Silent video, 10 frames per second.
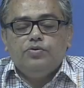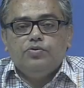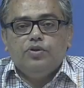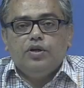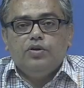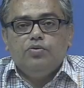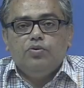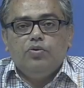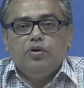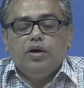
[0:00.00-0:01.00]
so that you
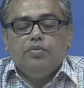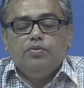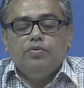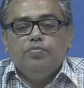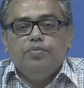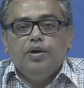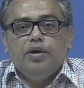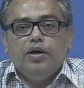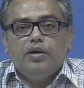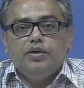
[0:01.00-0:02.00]
do not have to pay
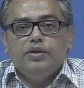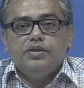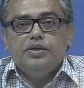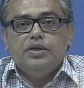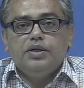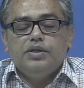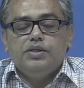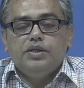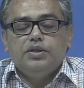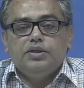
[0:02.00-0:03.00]
unnecessary
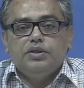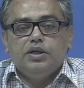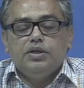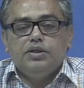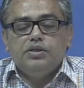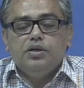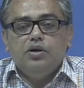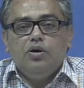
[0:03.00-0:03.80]
registration charges